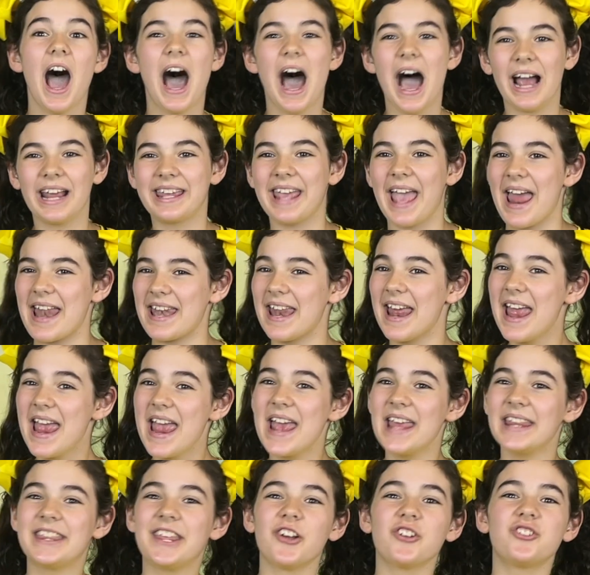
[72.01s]
Again,
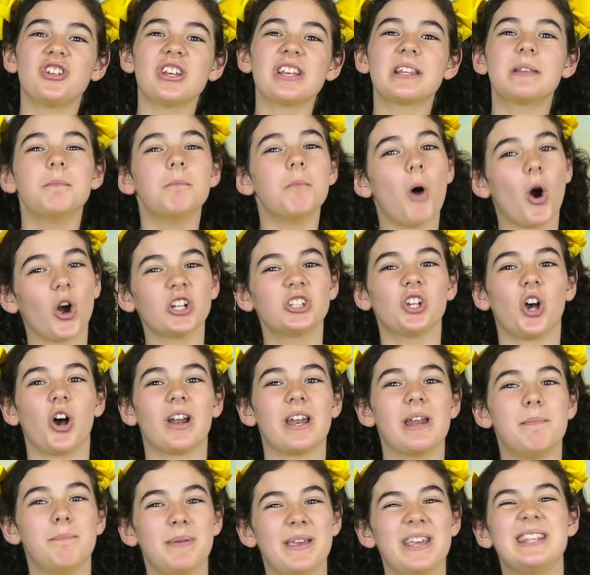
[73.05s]
they're just marks on
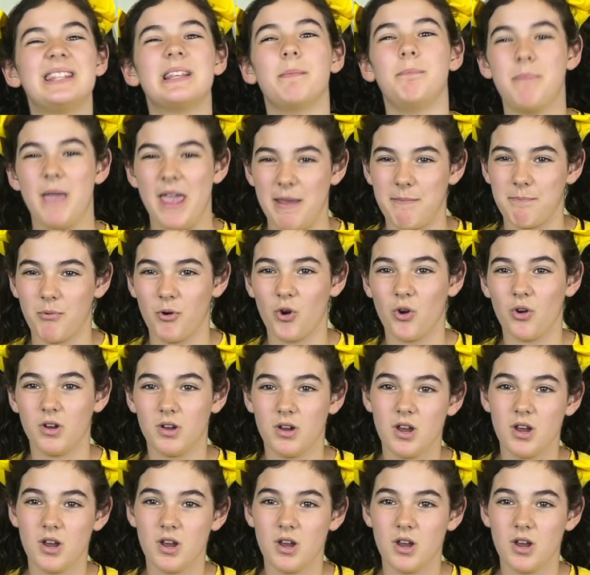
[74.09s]
a piece of paper.